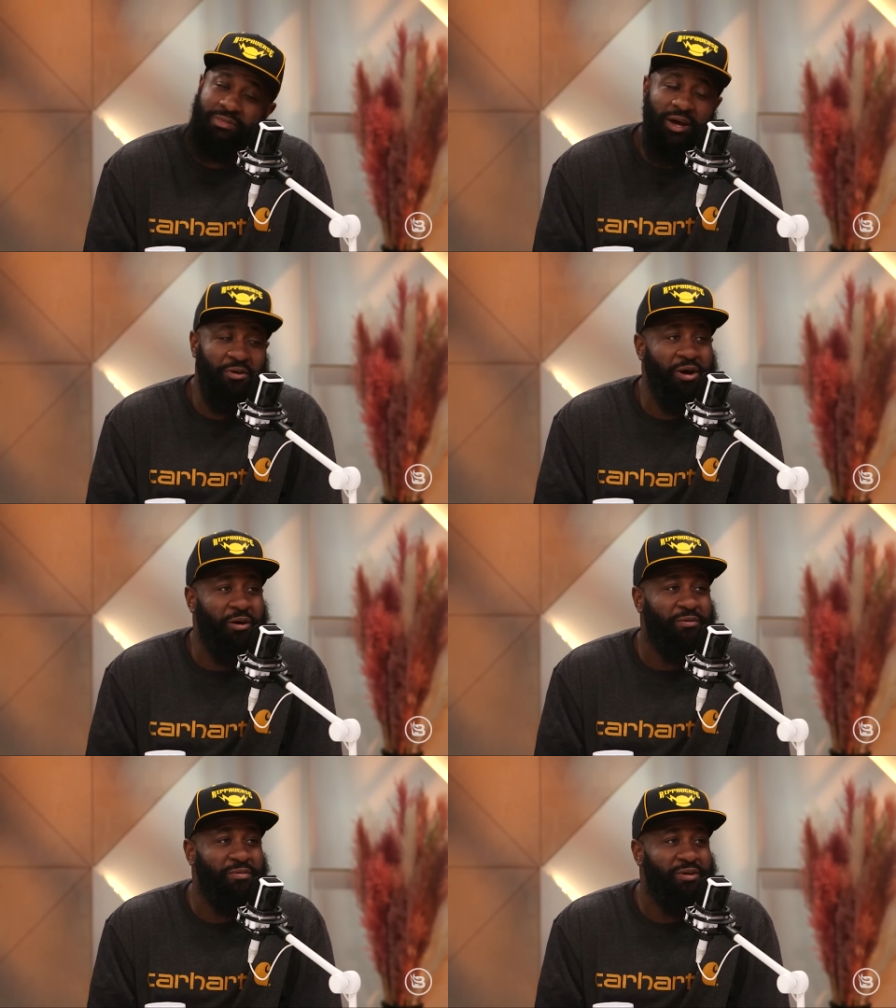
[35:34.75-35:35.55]
I don't
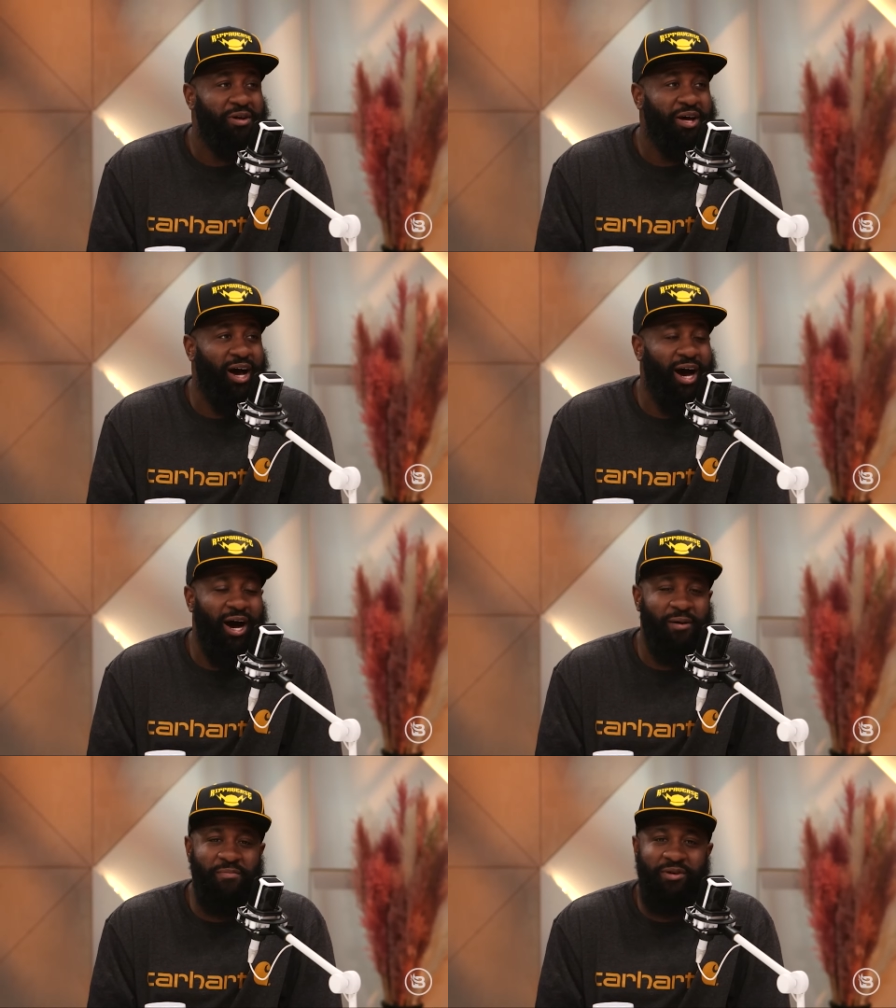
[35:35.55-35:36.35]
know.
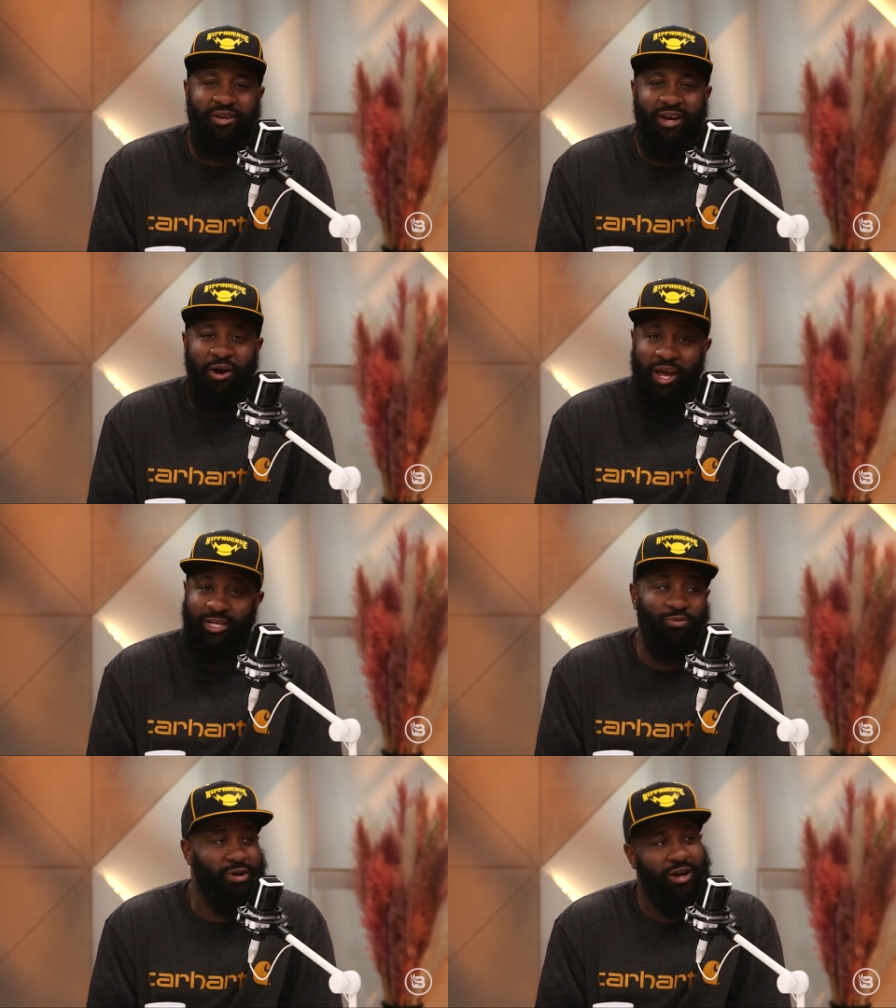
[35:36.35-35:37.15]
I
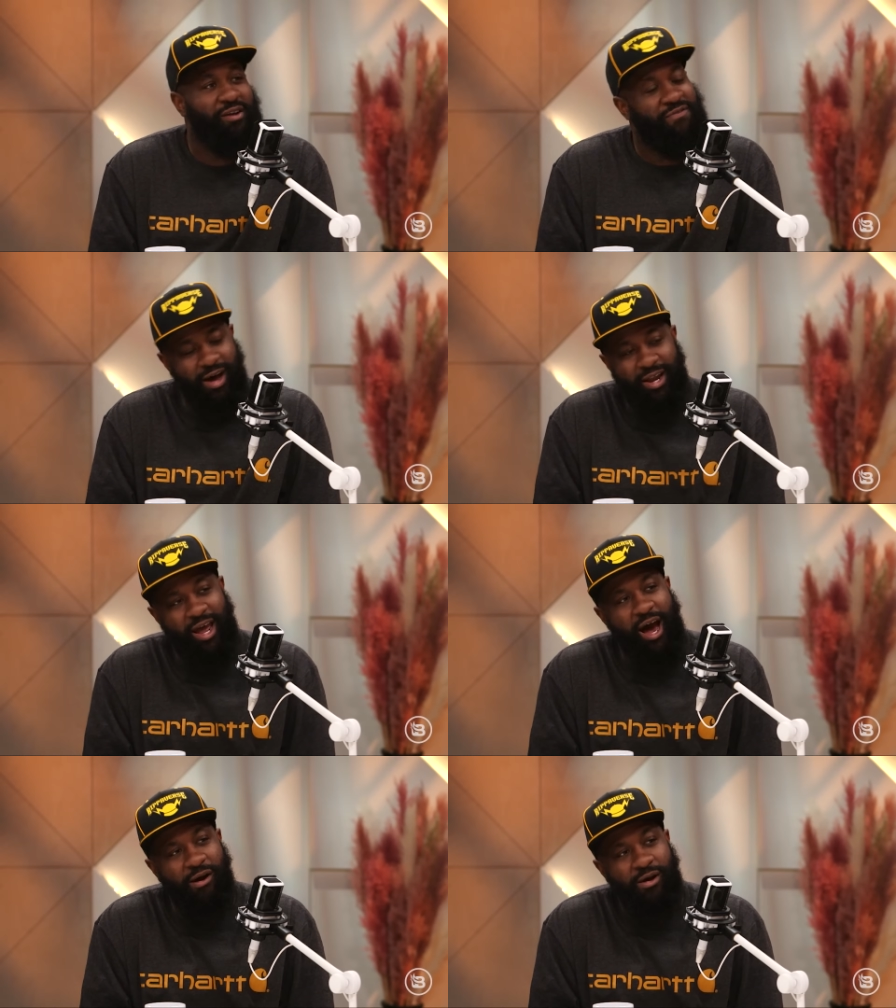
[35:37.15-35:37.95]
guess we're going to find out.